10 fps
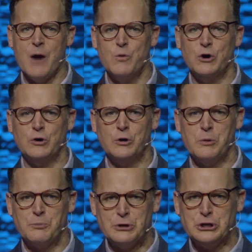will
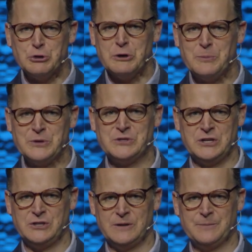put you in a
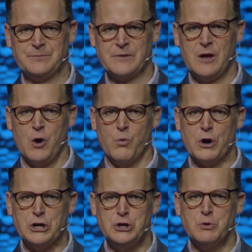position
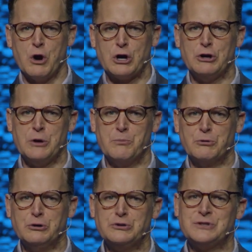where you are going to
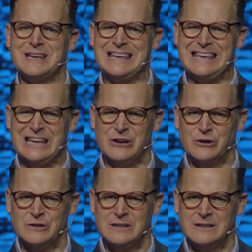bruise the
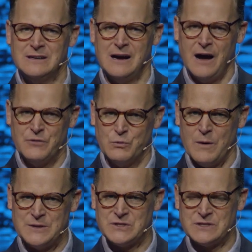heel of the
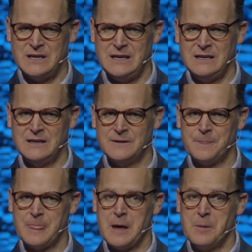woman's seed,
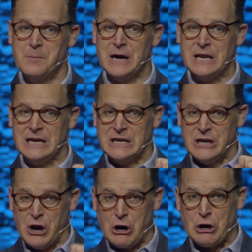
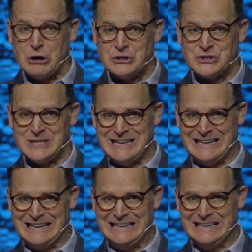but her
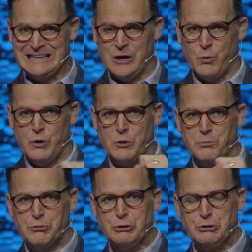seed will
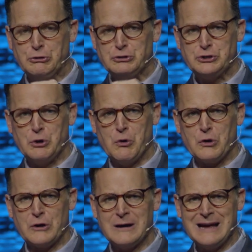bruise
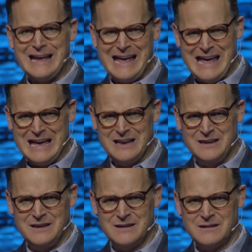your head.